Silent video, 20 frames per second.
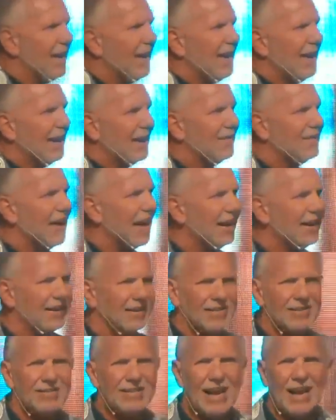and that is
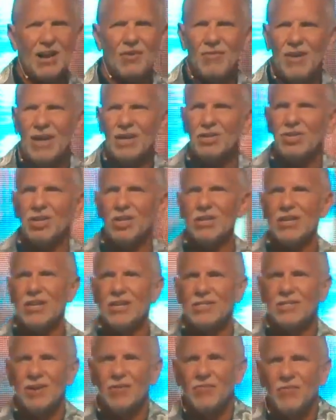salvation is
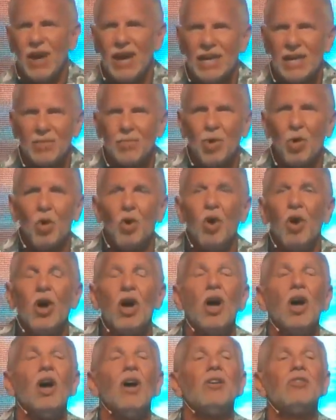available
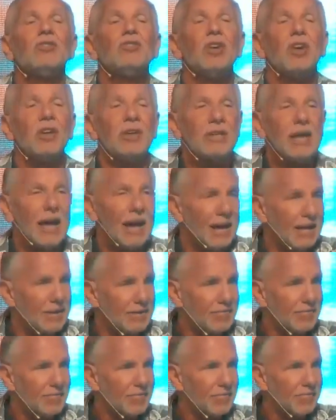today.
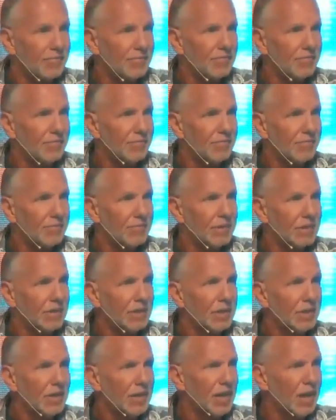
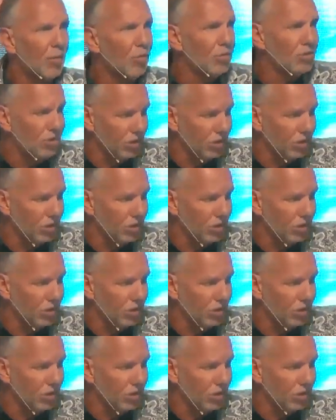I want you to